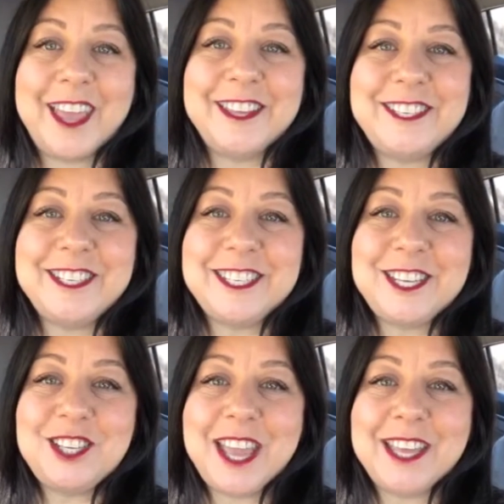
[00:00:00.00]
and she
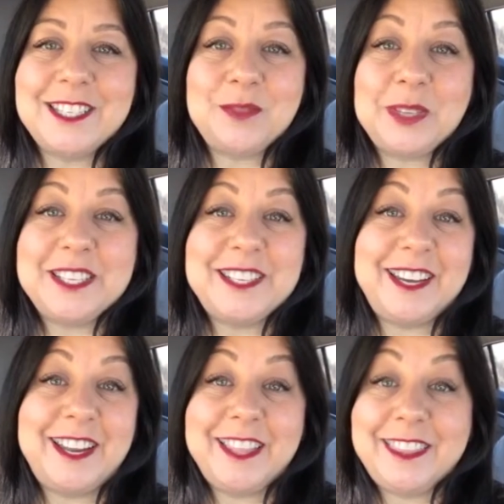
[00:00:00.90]
said she hadn't really done
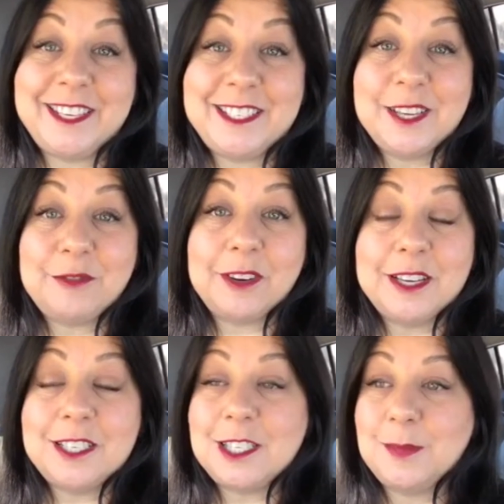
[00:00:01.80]
anything
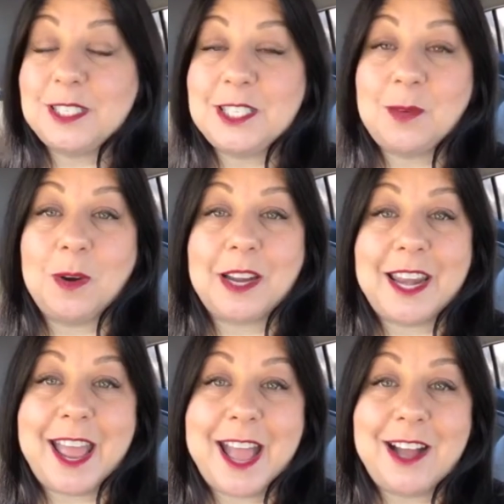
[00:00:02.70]
different. She was still
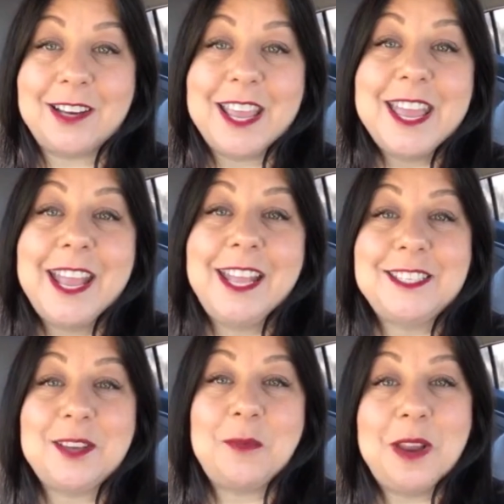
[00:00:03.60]
working out. And
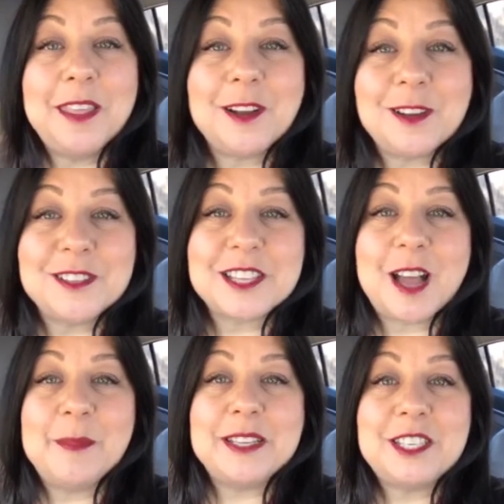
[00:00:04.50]
so one of the girls
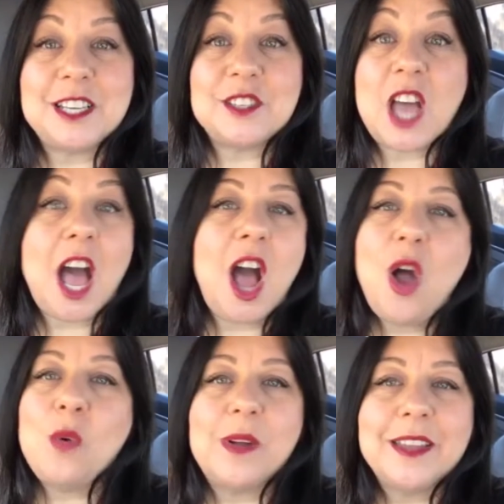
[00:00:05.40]
comments, she goes,
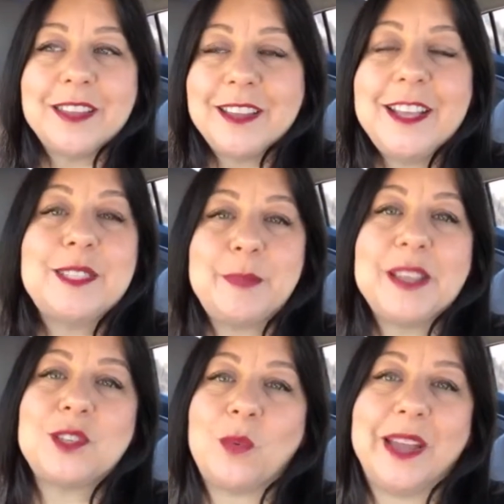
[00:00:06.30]
Oh, it's
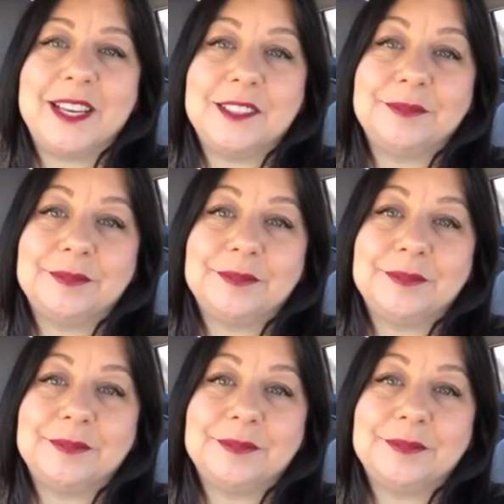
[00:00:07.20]
muscle weight.